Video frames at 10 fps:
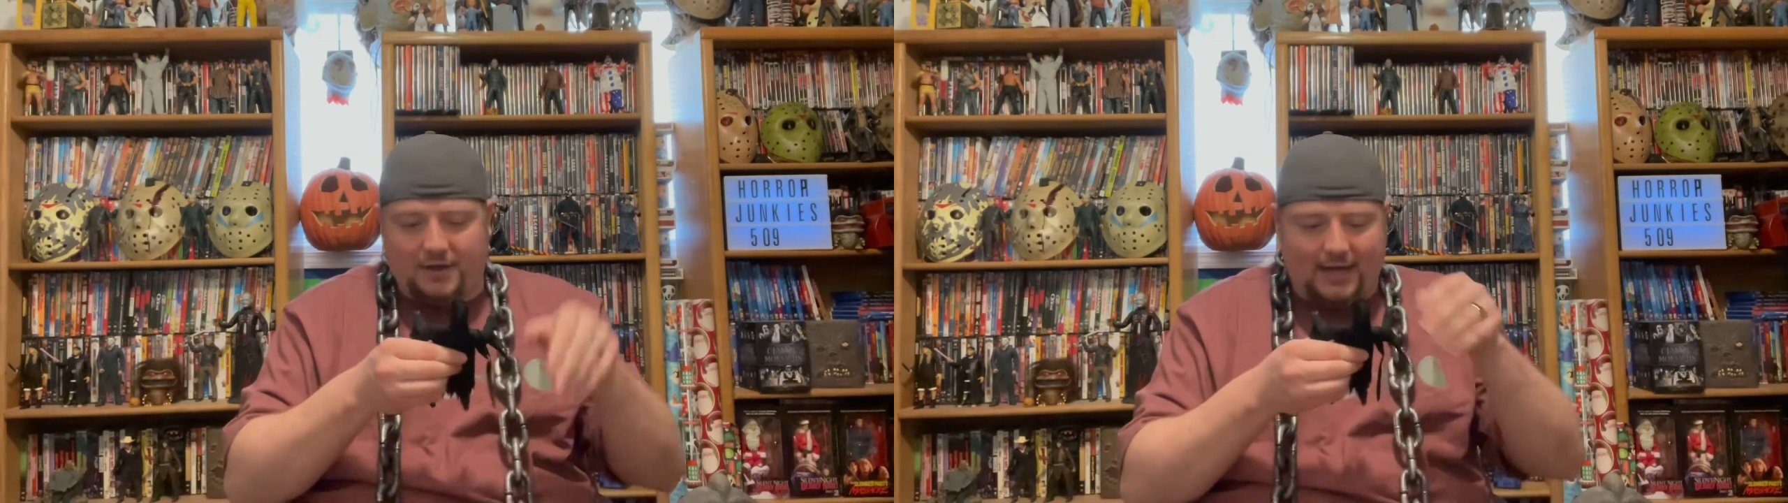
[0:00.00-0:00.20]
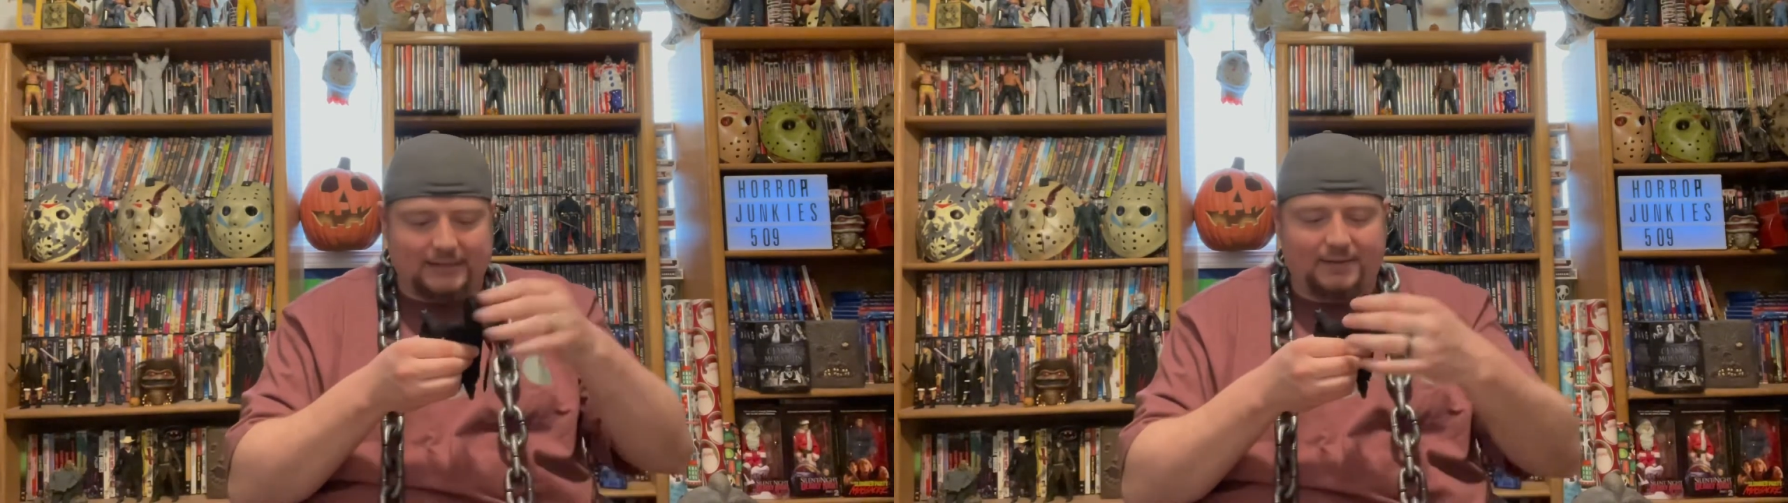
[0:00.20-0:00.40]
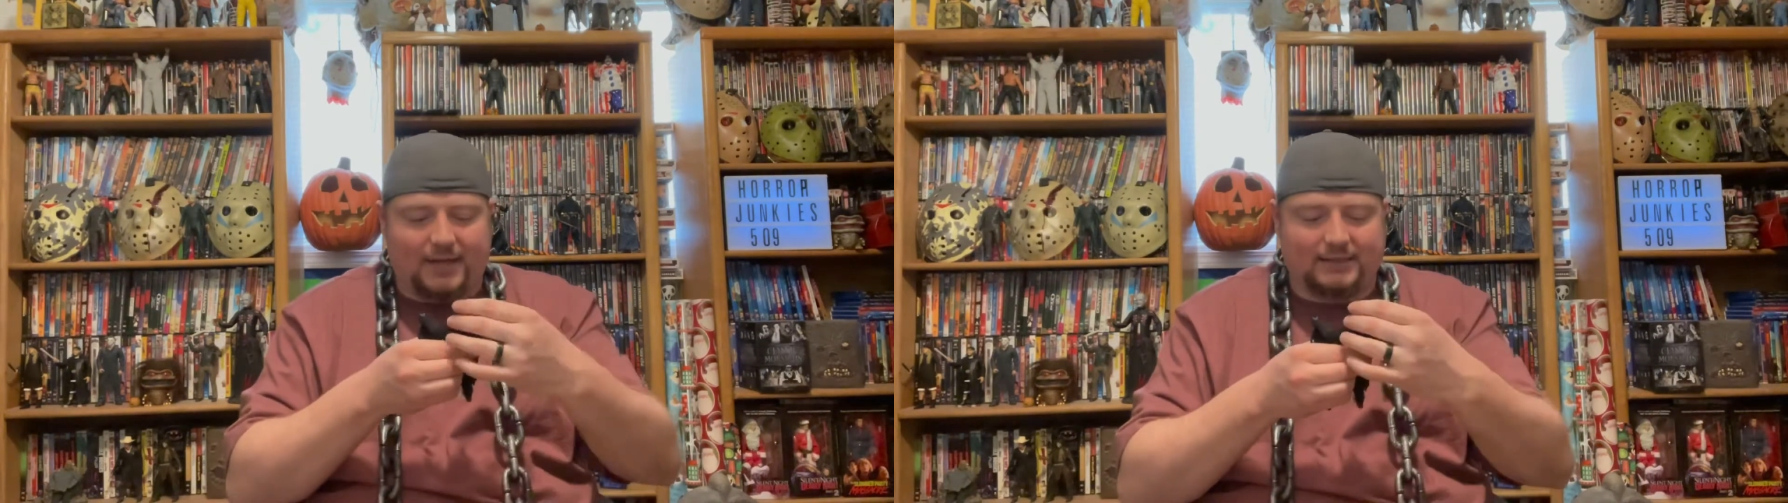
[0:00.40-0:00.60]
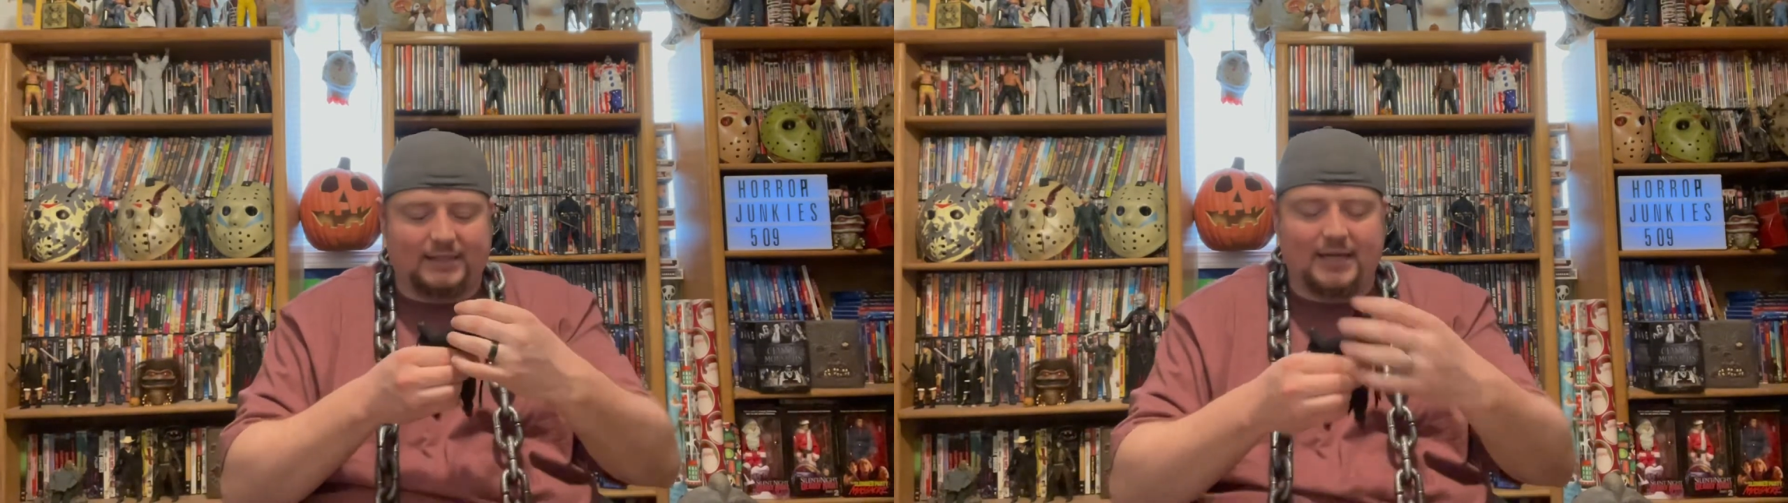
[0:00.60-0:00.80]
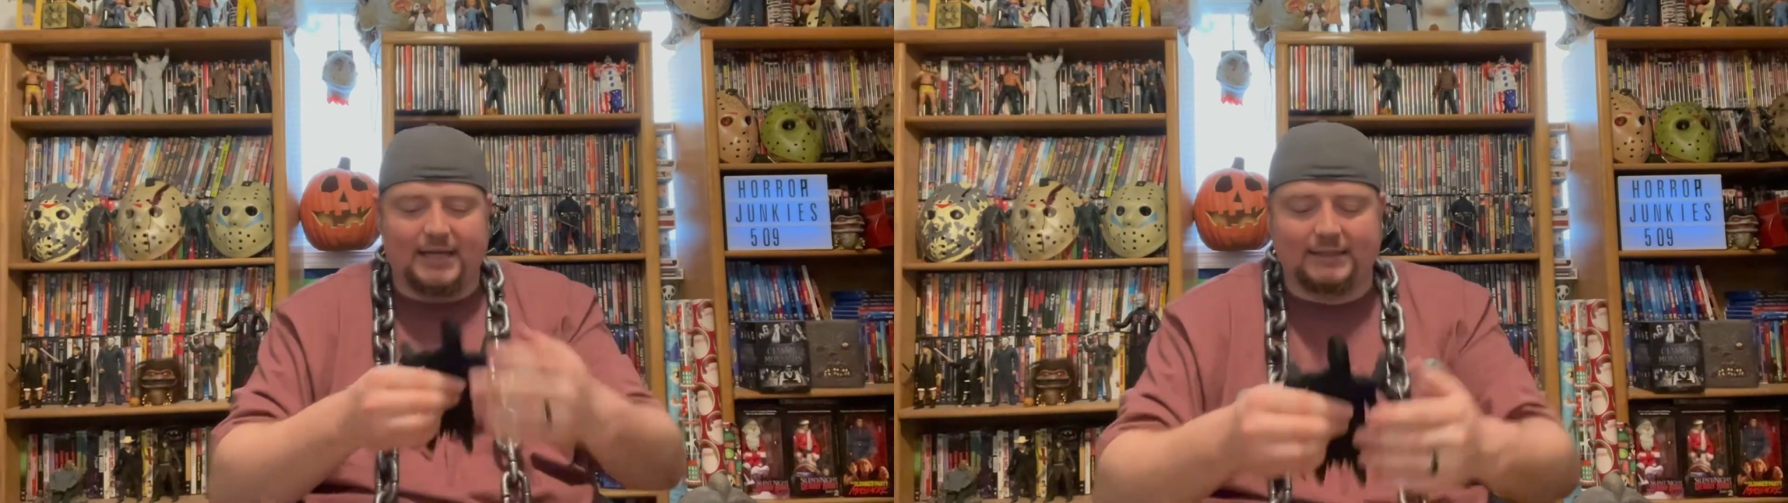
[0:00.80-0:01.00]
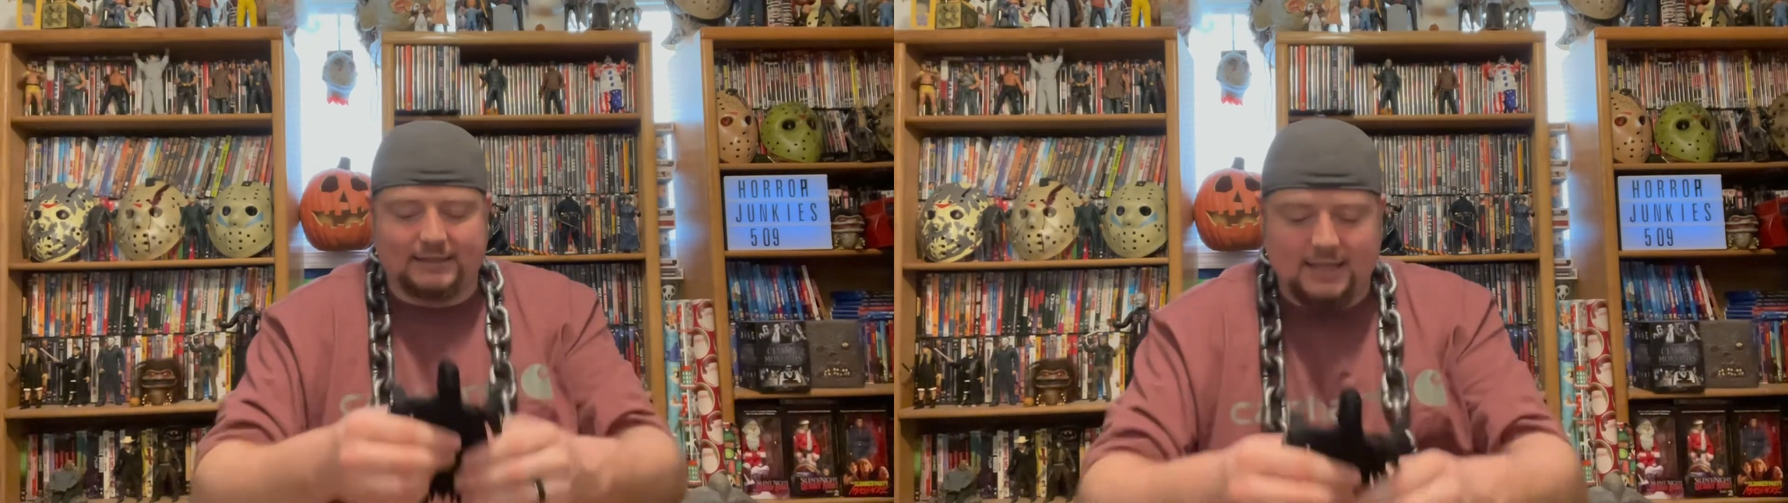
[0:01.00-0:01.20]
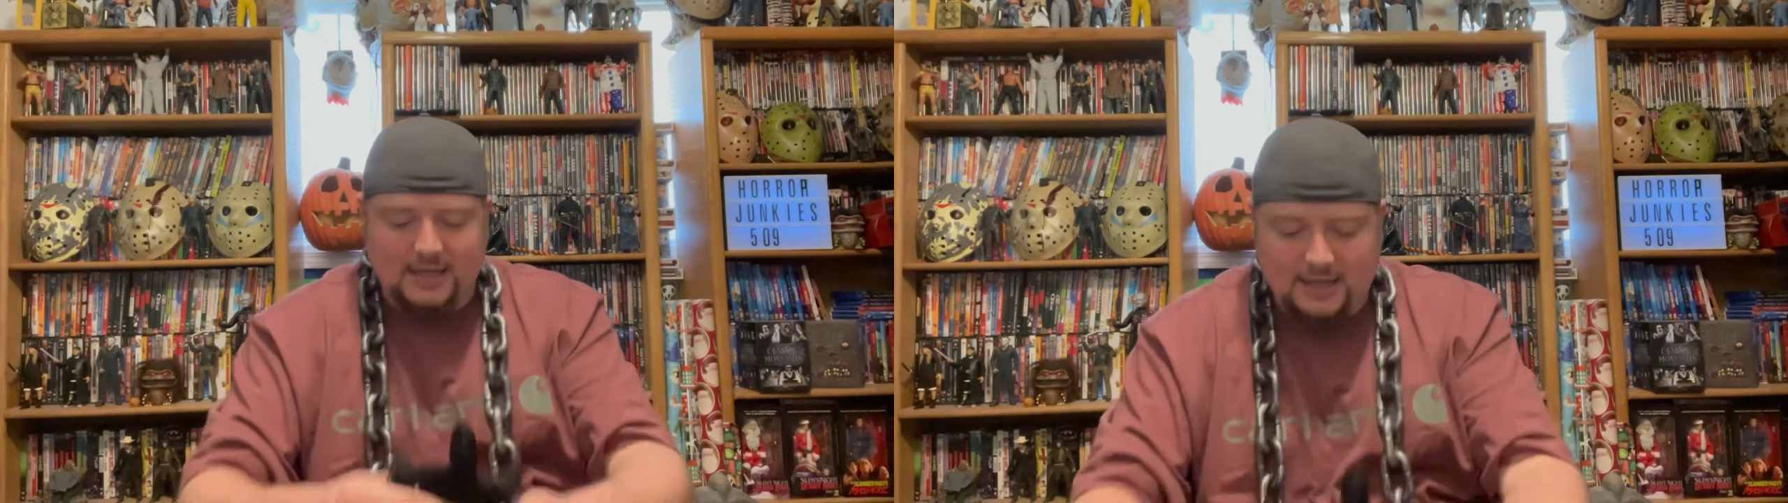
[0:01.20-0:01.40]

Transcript: you guys, because he is,